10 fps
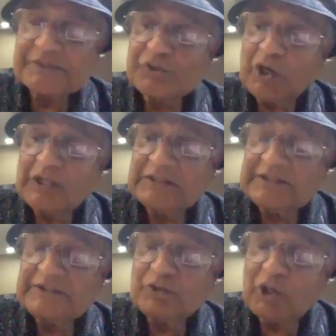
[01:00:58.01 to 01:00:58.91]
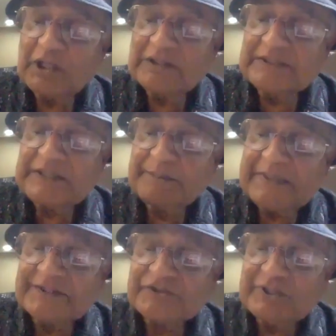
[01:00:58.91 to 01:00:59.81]
So all the
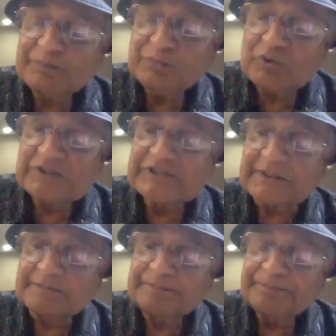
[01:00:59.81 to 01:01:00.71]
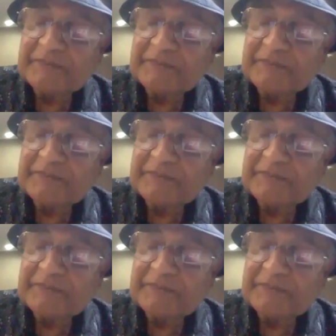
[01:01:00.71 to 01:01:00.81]
paths of Buddhism,